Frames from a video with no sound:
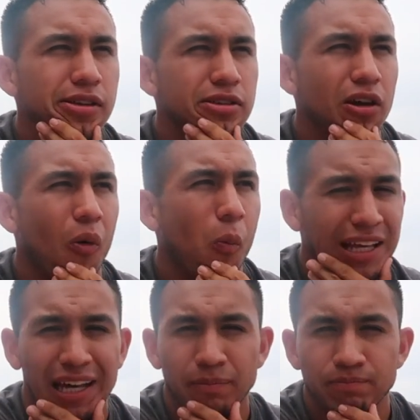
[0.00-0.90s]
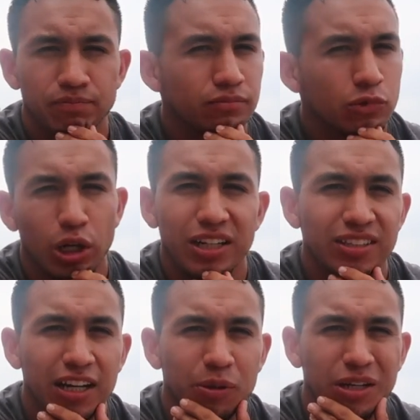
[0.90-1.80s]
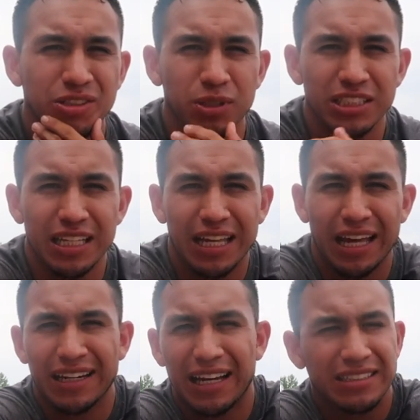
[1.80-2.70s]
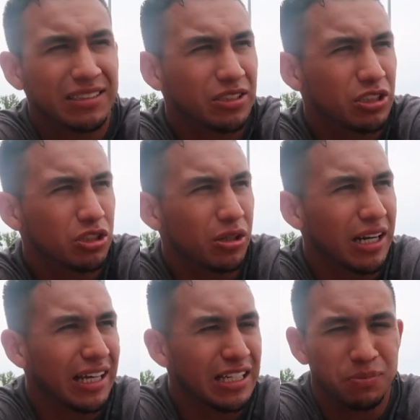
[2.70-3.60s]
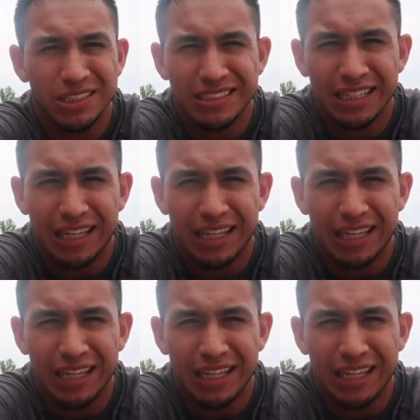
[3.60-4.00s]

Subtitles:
So again, trying to document as much as I can, guys. Trying to get as much as